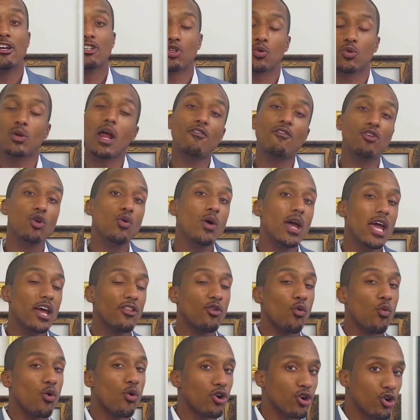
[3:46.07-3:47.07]
So whenever you
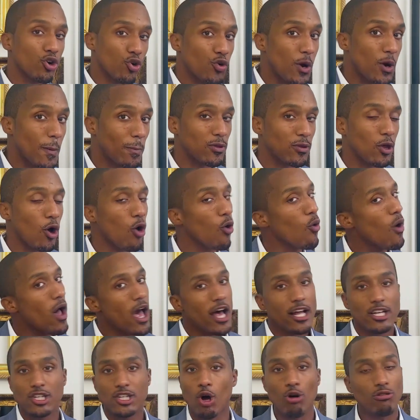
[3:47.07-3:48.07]
hear the word crypto,
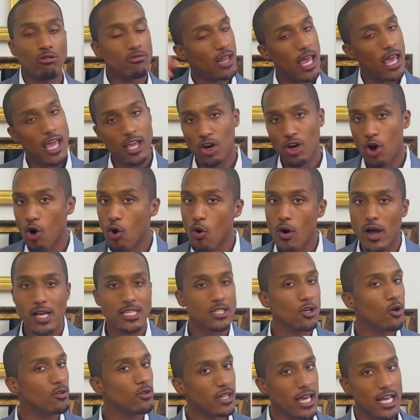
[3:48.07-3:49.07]
don't think
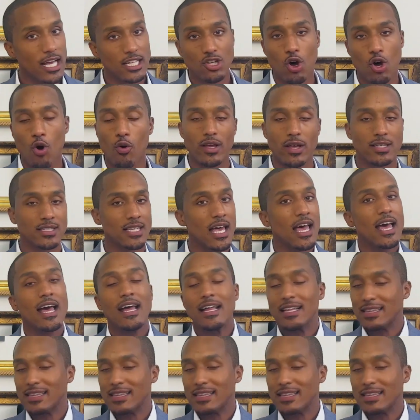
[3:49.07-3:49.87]
coins, don't think tokens,